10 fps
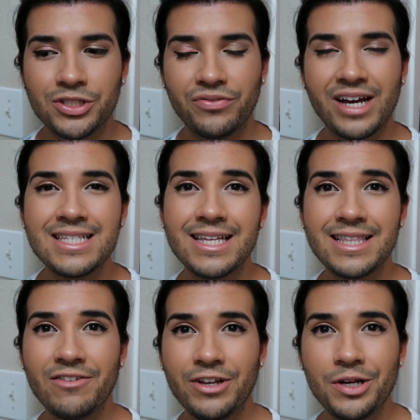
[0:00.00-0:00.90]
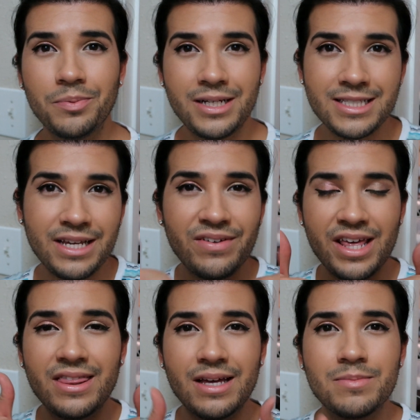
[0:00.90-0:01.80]
so if you guys like that video, please give
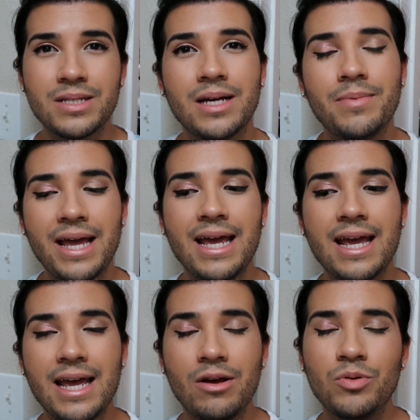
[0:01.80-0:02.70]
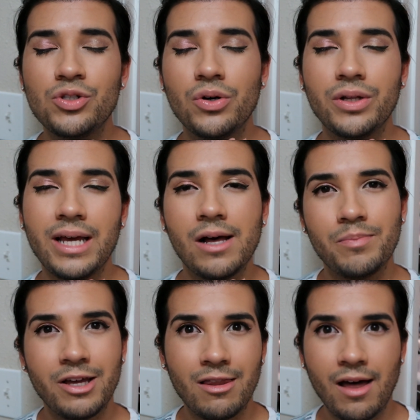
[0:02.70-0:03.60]
it a thumbs up and it would totally
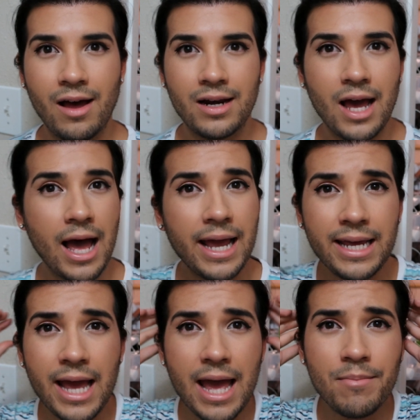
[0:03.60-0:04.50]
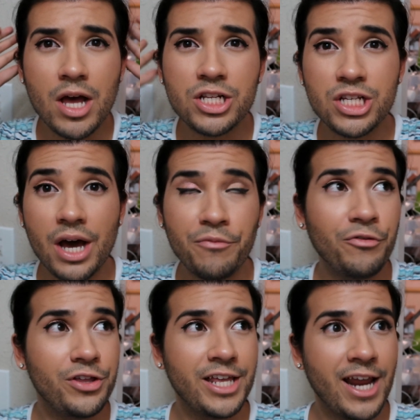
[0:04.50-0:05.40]
help me a lot. I am done
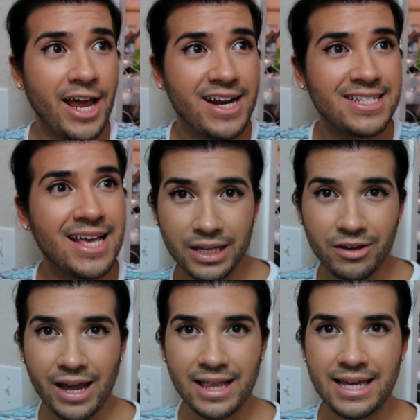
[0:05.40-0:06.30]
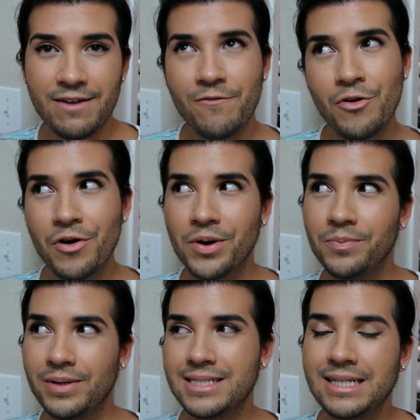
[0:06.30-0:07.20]
for the night. Thank you, Haley,
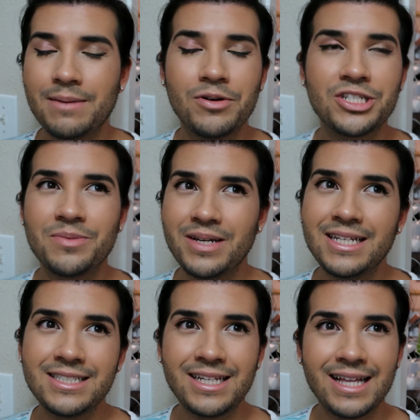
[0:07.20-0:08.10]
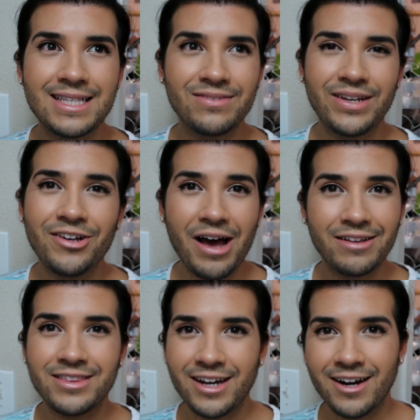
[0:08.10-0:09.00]
for basically pushing me to get this video
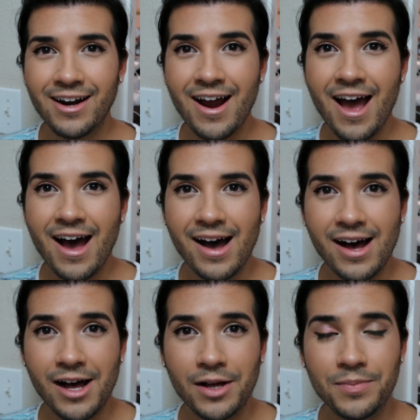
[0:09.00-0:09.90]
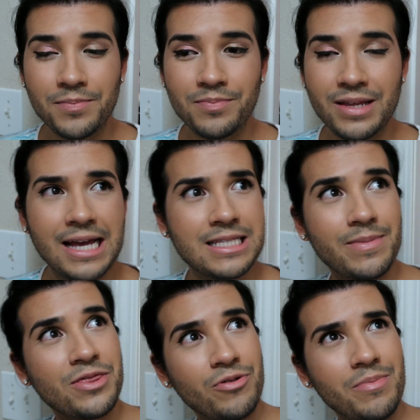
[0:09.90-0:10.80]
out there. Um, it
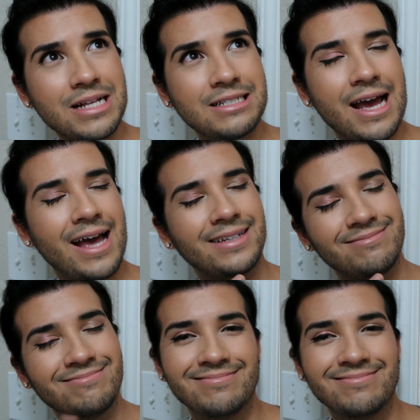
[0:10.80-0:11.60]
hasn't been three months yet.